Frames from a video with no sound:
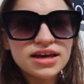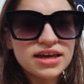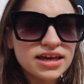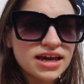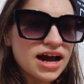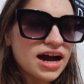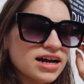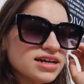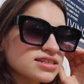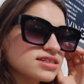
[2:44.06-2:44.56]

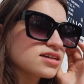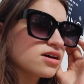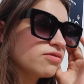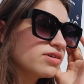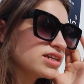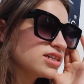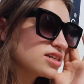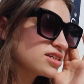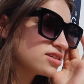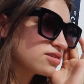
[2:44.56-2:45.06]
Yeah, so
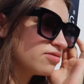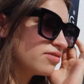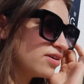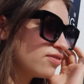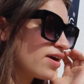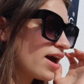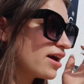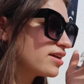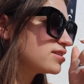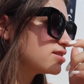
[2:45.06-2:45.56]
we've
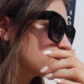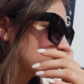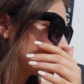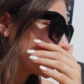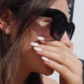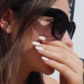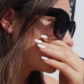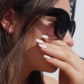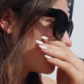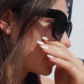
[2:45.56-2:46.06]
had such a
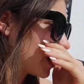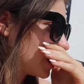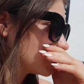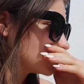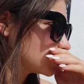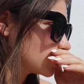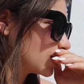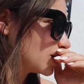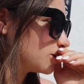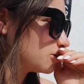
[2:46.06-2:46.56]
good
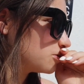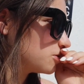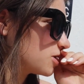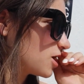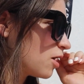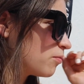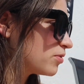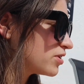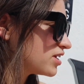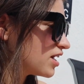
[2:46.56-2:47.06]
past, like,
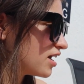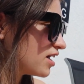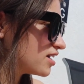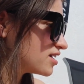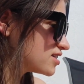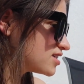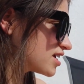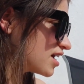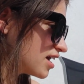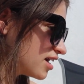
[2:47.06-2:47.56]
couple
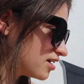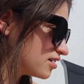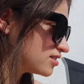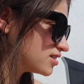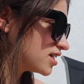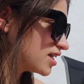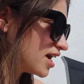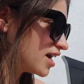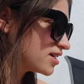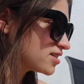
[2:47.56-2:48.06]
days, and
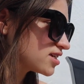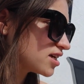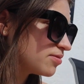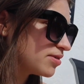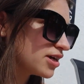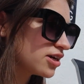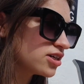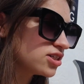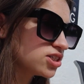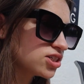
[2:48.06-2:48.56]
today's gonna
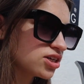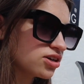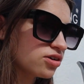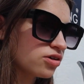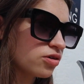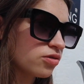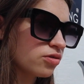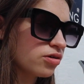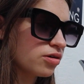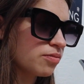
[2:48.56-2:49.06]
be good
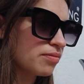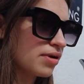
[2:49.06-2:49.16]
too.